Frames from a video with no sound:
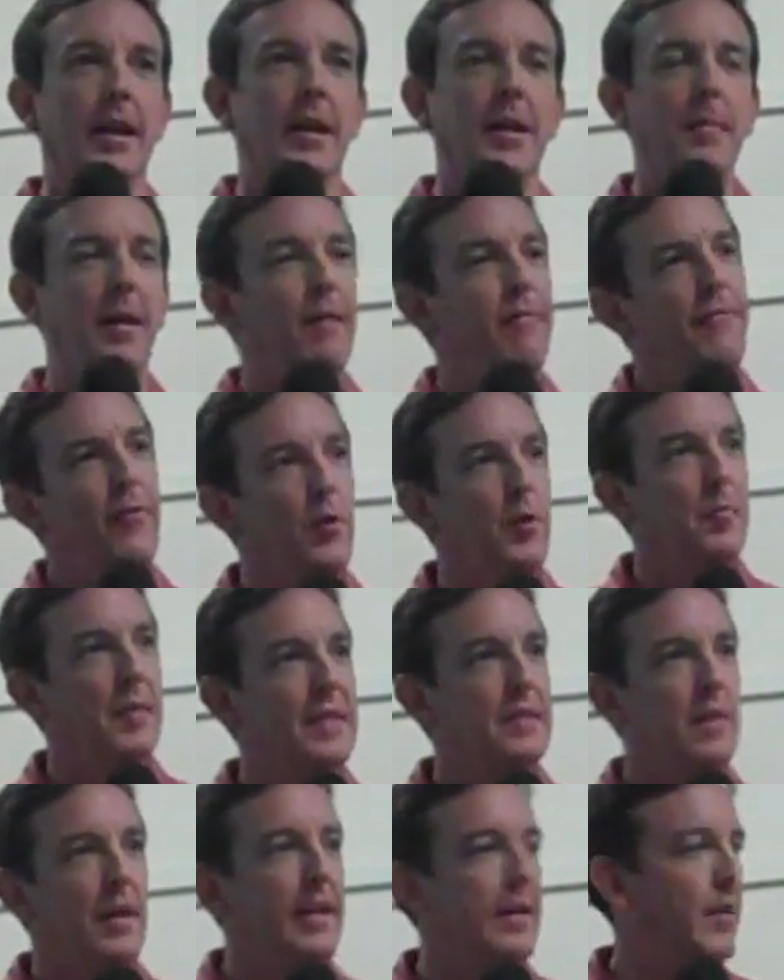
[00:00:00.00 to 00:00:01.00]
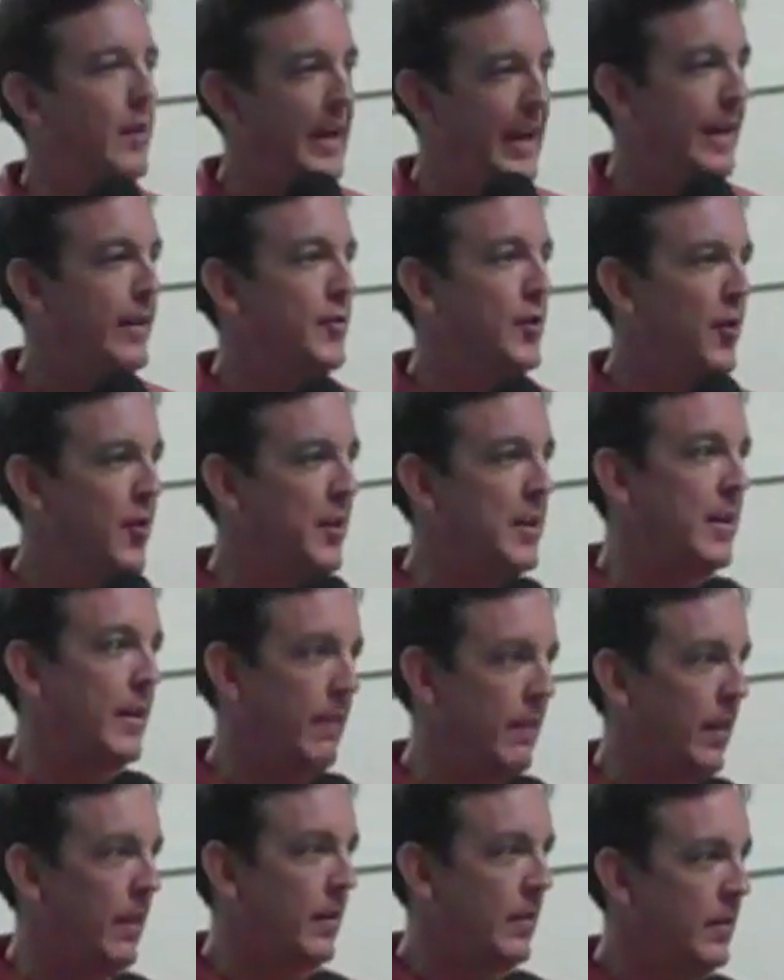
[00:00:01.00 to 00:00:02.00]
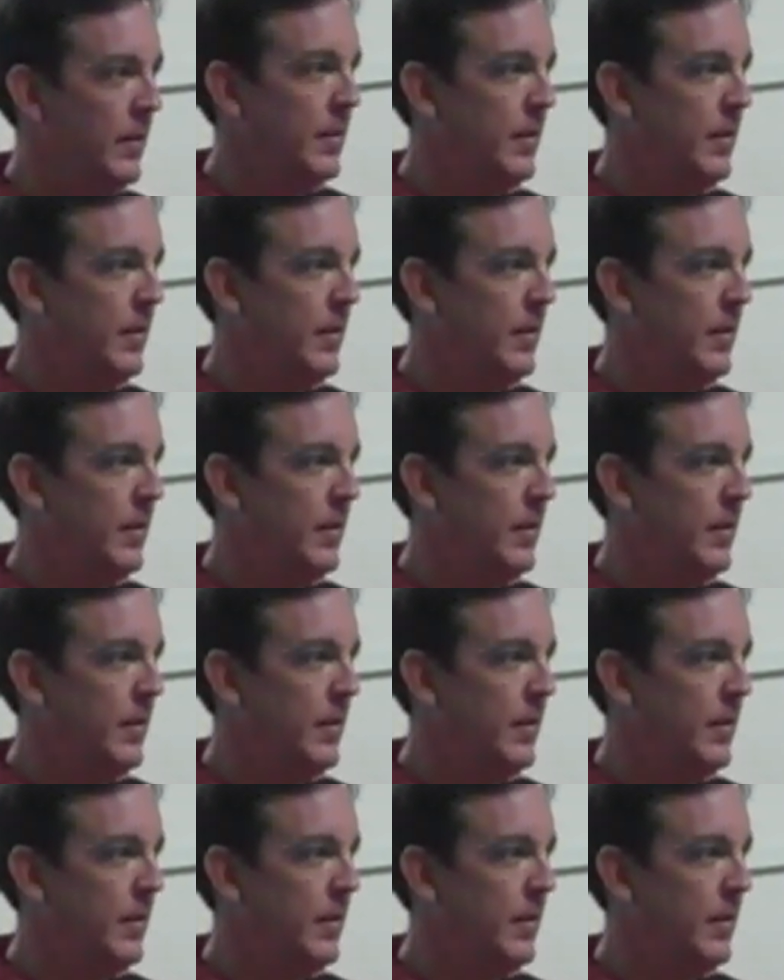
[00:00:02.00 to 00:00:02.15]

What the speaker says: And about 4 weeks later, I hadn't heard anything.